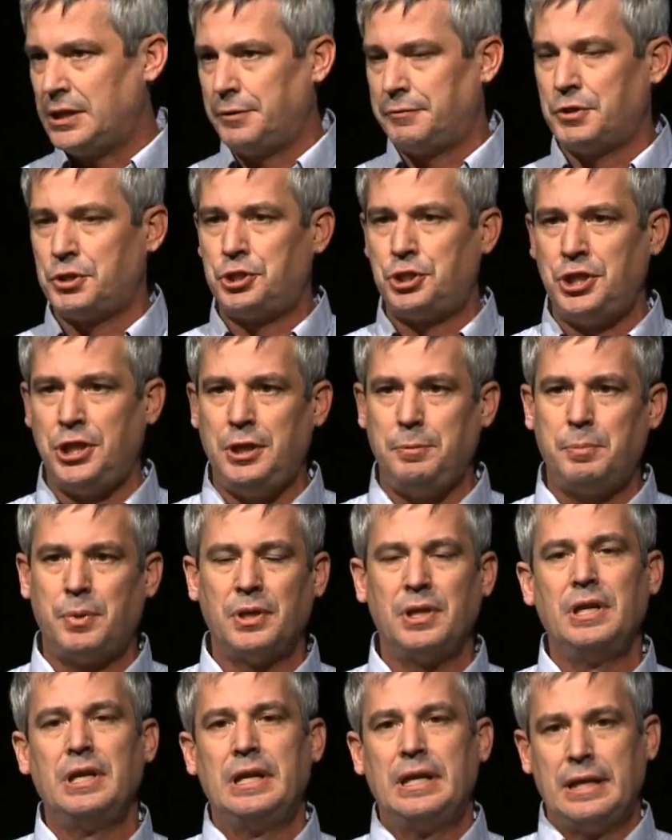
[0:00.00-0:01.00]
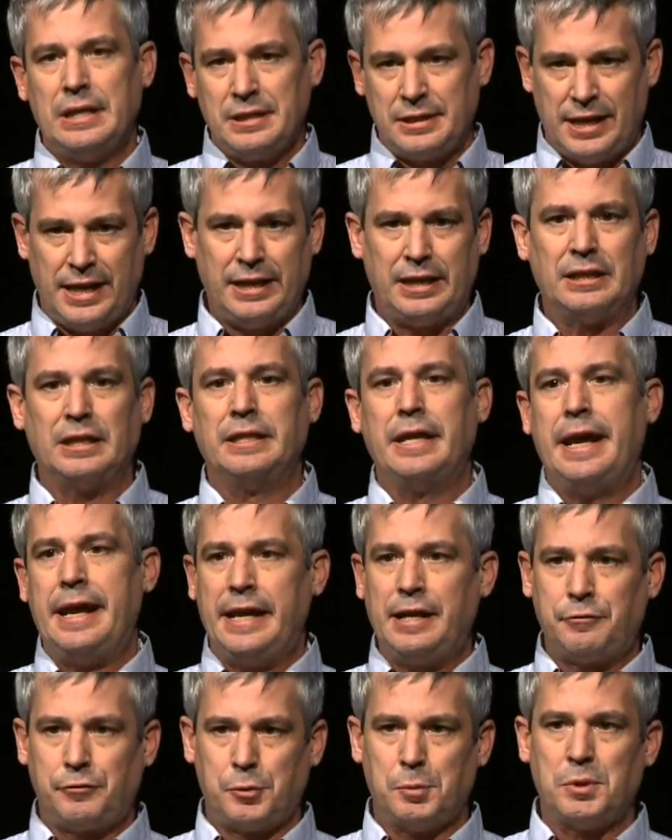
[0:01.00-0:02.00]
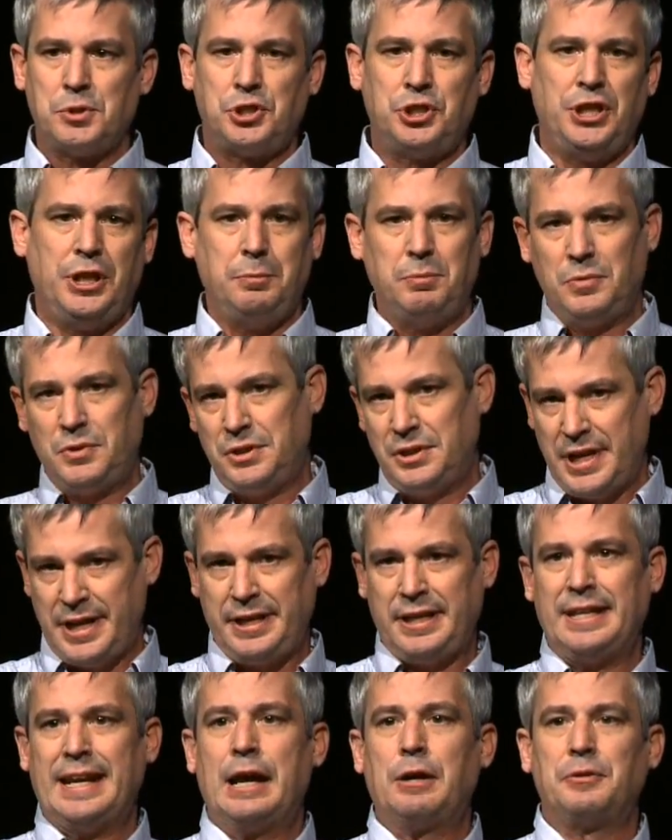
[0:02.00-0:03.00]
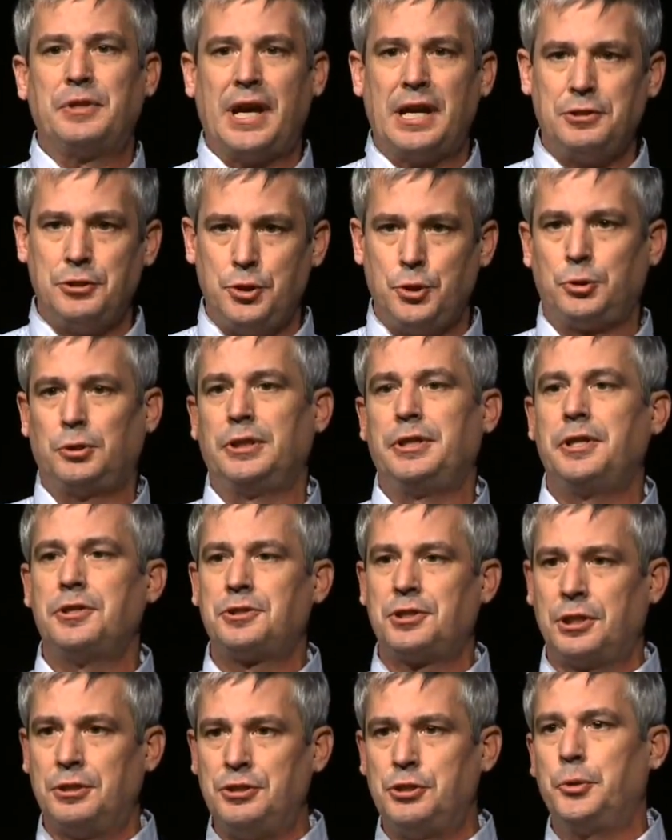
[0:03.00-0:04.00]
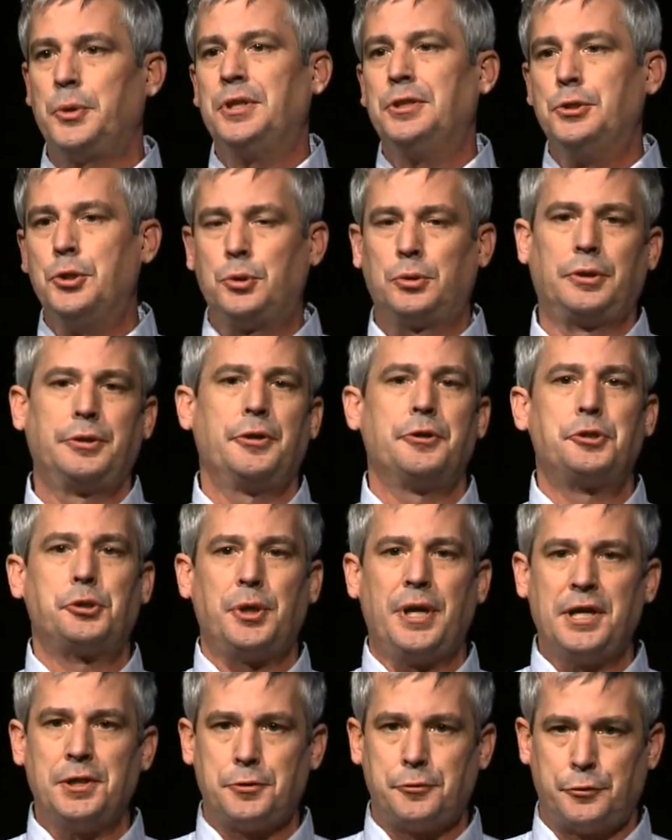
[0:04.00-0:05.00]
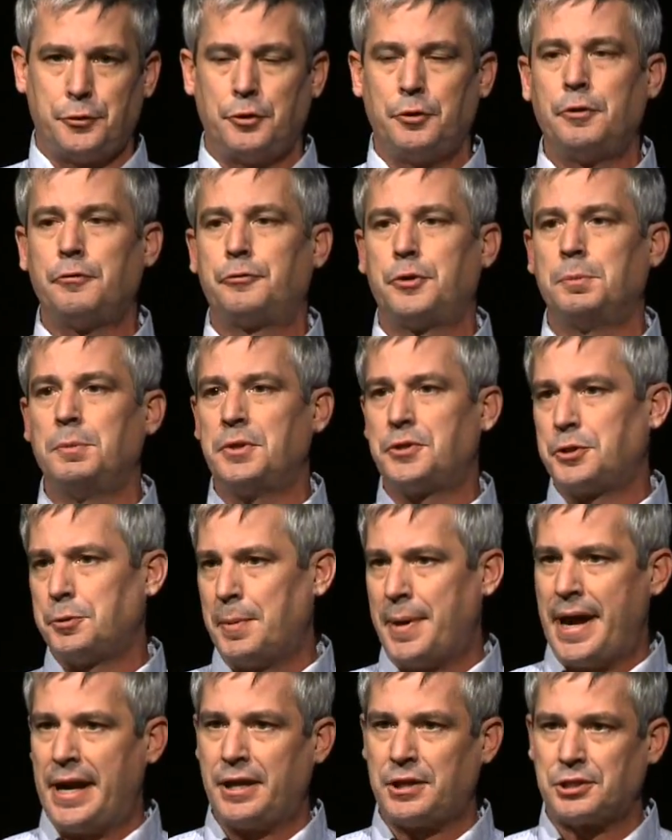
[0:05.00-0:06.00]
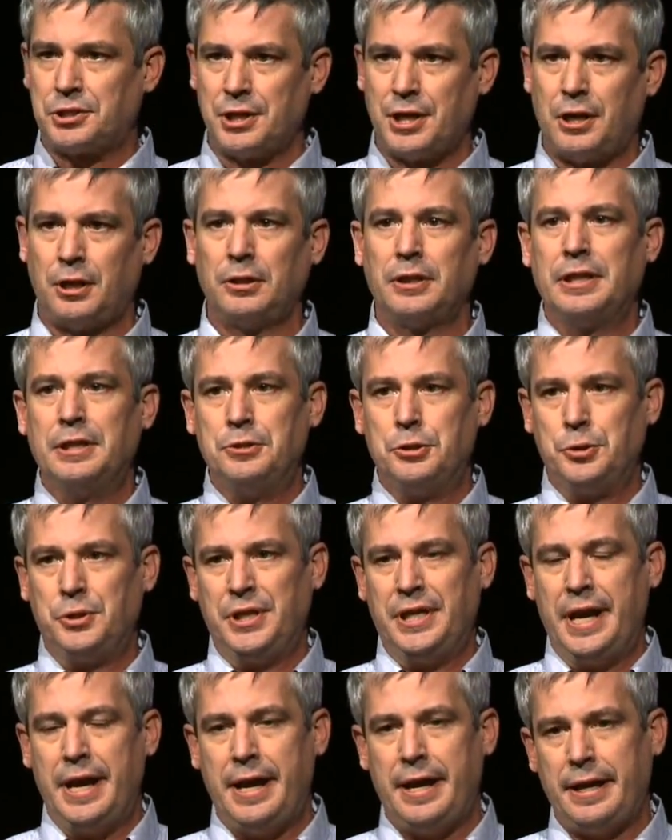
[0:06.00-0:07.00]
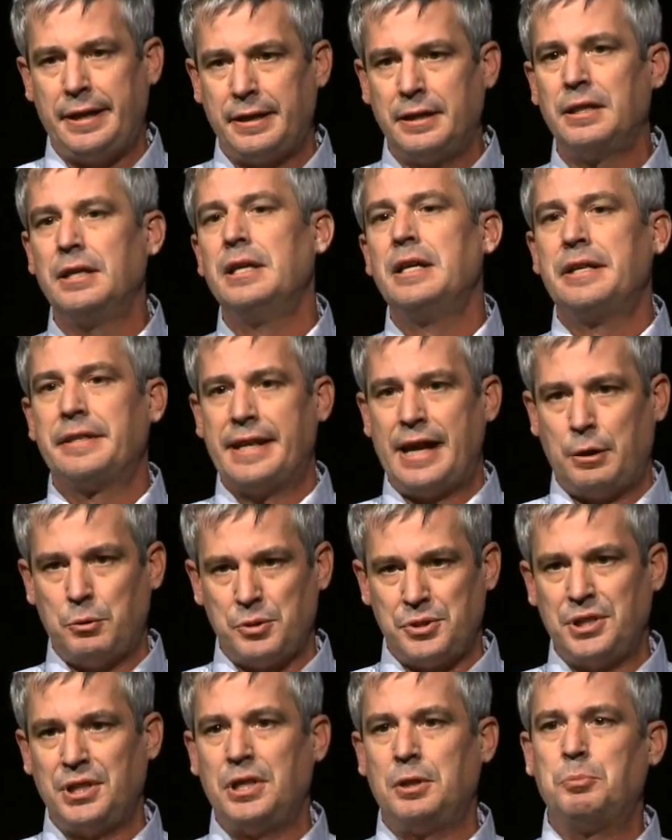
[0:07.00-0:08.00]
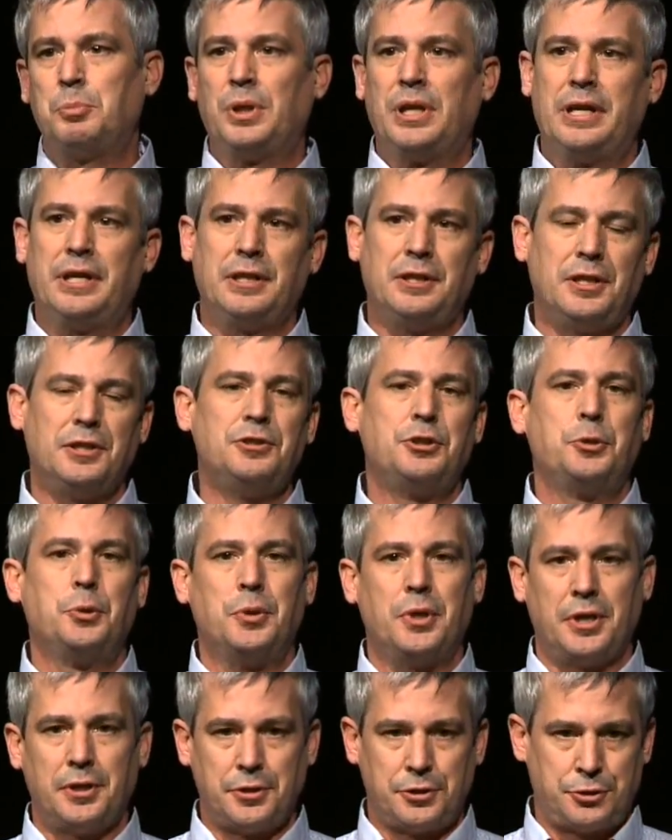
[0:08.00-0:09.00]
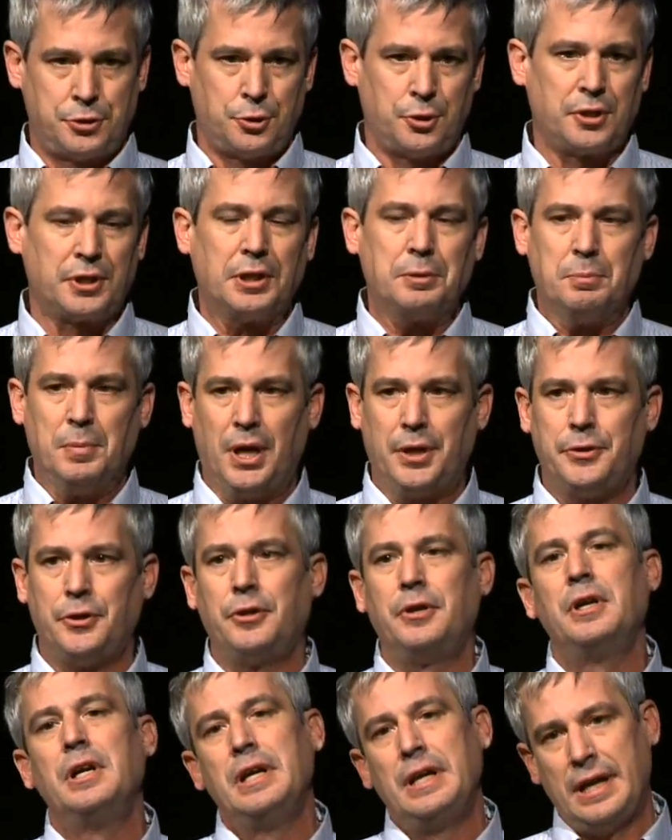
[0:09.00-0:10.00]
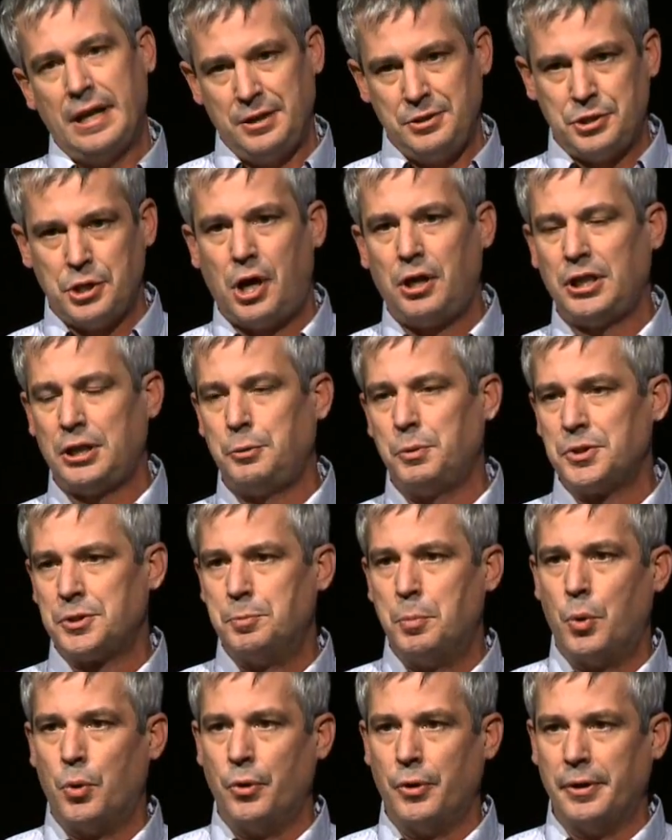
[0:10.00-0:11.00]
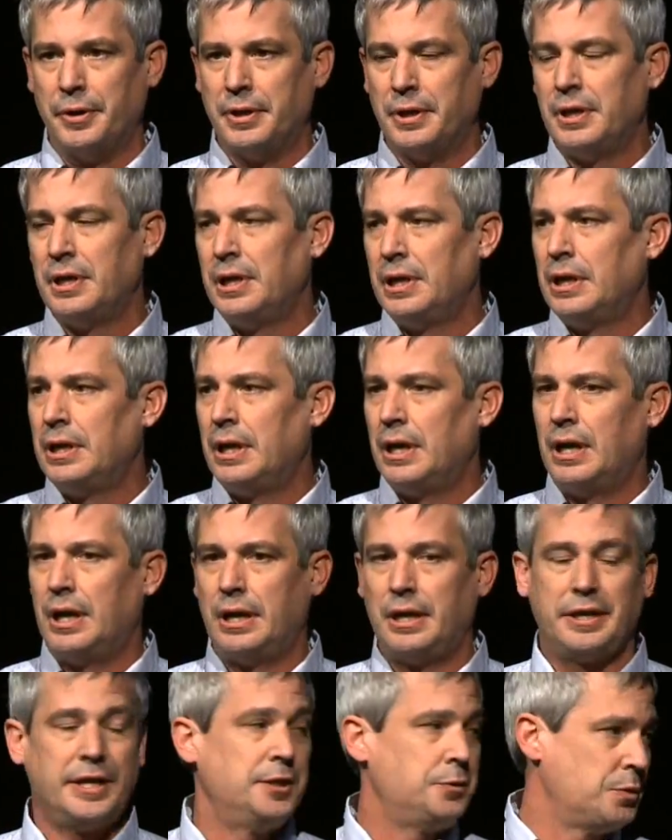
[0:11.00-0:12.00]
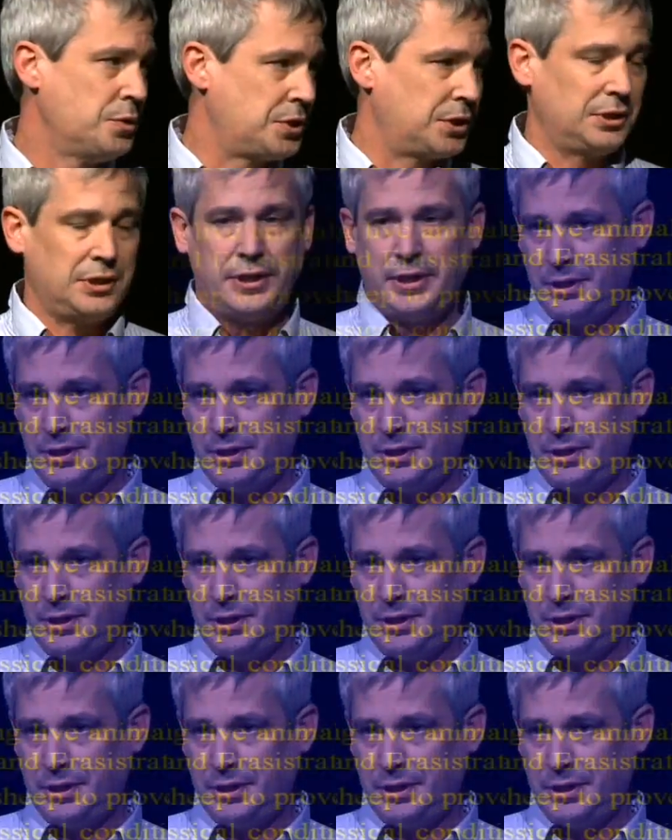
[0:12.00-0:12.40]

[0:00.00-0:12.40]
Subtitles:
of a sheep, taking an egg from a sheep, taking out that nucleus and doing nuclear transfer from the somatic cell into the egg. That was then implanted into a surrogate mother, and Dolly was born. Interestingly,